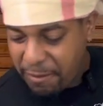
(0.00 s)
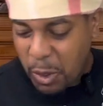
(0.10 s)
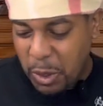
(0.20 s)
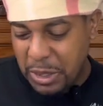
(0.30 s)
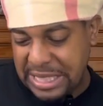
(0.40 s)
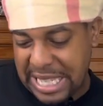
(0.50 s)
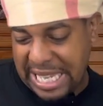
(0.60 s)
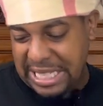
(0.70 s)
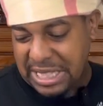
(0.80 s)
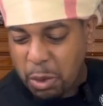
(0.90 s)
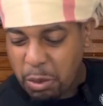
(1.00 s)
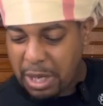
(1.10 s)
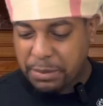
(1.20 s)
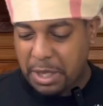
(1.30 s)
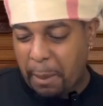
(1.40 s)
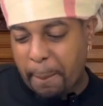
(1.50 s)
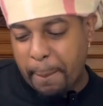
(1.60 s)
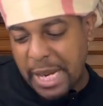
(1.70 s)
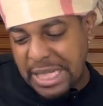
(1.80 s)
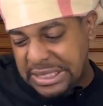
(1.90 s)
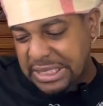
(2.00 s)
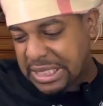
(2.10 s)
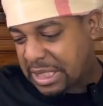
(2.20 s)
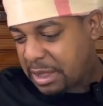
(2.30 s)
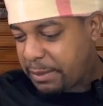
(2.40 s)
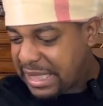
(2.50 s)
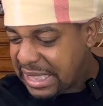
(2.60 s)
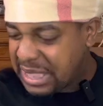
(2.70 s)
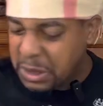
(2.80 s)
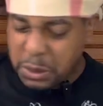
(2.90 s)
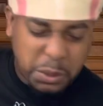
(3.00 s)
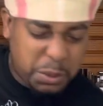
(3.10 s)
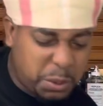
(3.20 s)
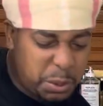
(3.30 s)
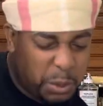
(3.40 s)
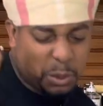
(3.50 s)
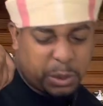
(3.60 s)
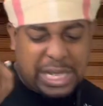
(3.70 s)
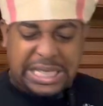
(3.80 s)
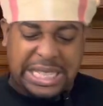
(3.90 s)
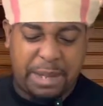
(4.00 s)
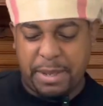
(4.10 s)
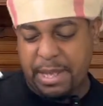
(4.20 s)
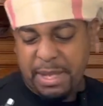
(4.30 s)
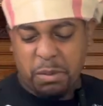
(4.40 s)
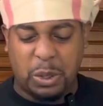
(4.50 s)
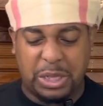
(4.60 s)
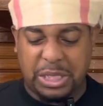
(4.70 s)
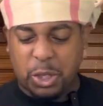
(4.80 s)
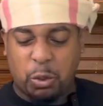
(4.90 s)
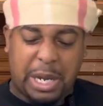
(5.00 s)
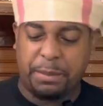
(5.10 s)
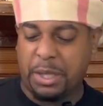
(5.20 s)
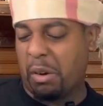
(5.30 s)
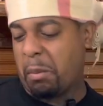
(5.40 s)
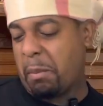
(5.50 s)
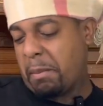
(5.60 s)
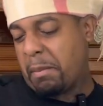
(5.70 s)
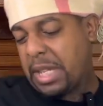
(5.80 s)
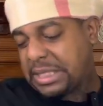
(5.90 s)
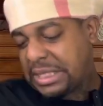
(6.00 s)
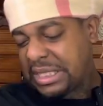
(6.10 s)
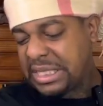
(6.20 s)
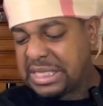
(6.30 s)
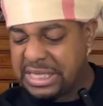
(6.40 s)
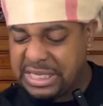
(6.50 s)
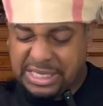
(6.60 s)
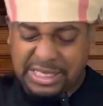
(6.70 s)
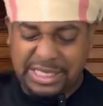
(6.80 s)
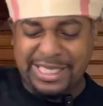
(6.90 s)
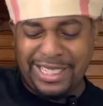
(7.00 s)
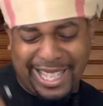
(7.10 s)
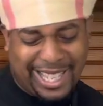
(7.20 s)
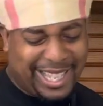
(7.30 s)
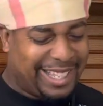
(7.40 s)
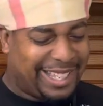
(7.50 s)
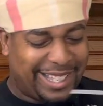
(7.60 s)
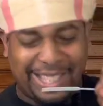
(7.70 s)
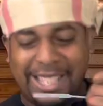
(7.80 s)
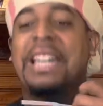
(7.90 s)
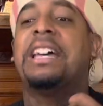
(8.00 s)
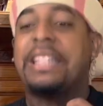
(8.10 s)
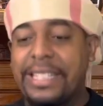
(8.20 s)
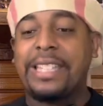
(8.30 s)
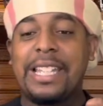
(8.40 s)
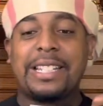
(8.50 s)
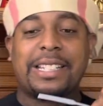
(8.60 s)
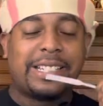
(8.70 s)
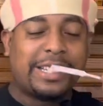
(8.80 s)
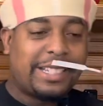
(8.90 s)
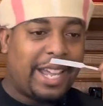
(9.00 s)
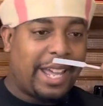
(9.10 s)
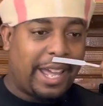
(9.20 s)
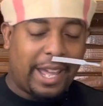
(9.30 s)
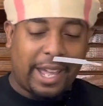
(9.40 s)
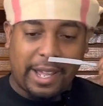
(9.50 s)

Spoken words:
Four thing. Throw up the muscle, man. Ooh, that thing made me want to throw up the muscle. Yeah. Get that.